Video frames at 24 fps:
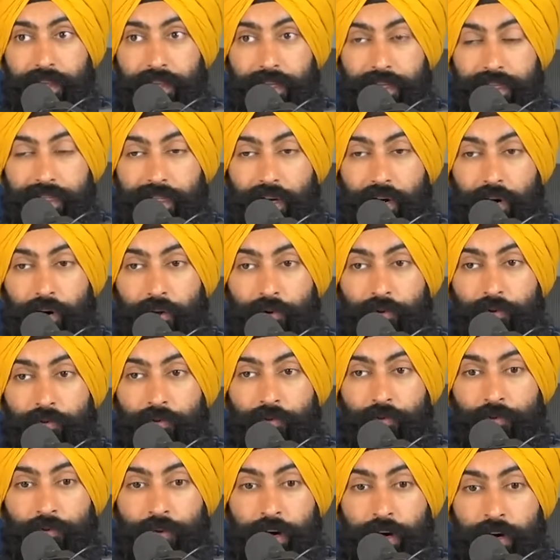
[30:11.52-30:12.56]
These are
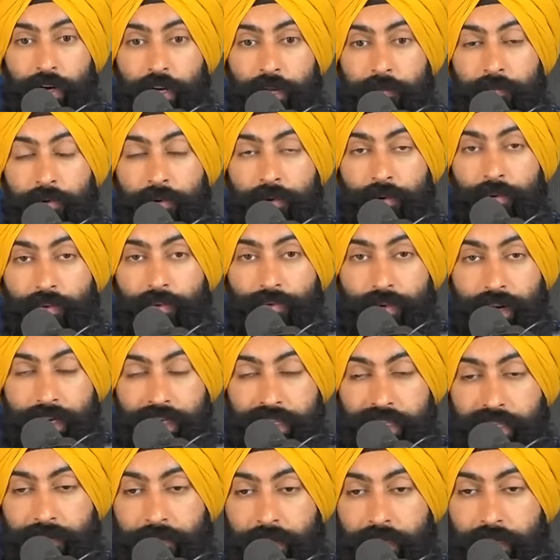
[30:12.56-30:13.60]
variable
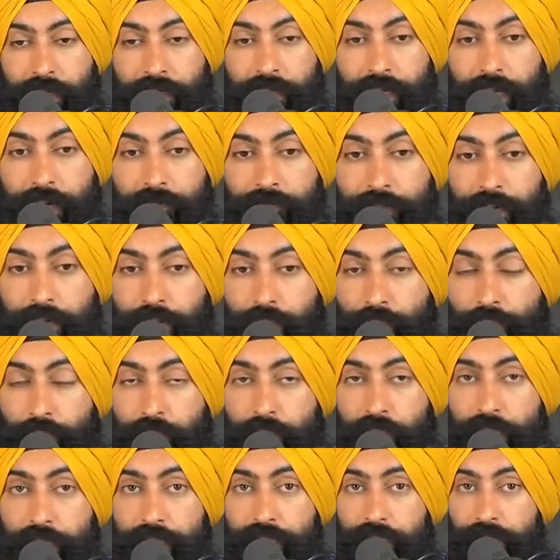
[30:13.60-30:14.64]
rates, meaning every three
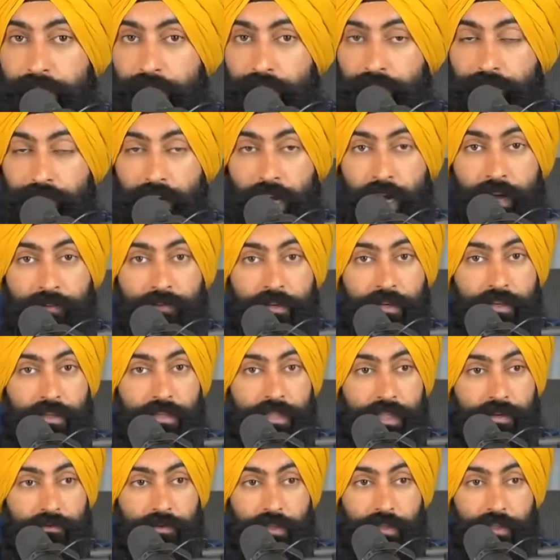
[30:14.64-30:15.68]
years, every five
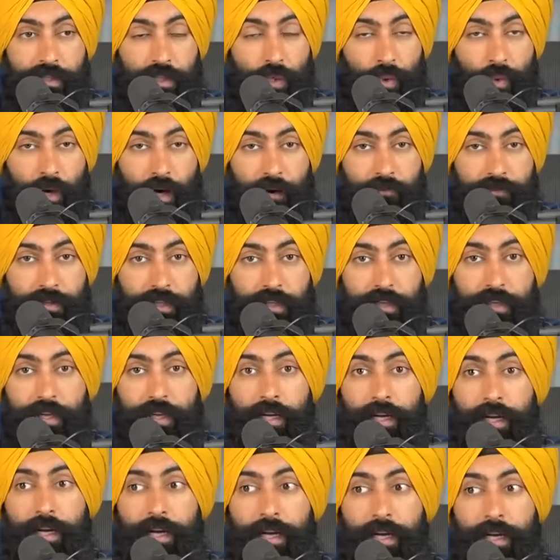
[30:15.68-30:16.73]
years, every so often,
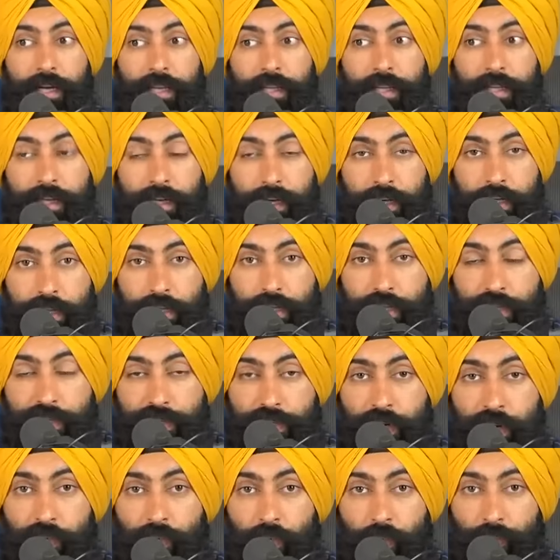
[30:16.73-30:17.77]
the interest
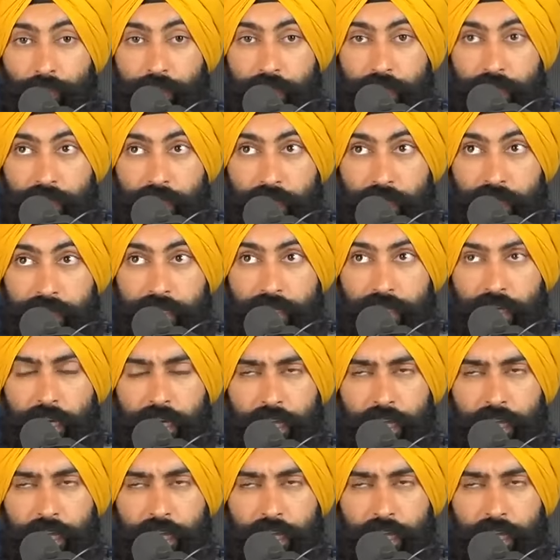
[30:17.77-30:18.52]
rate will readjust.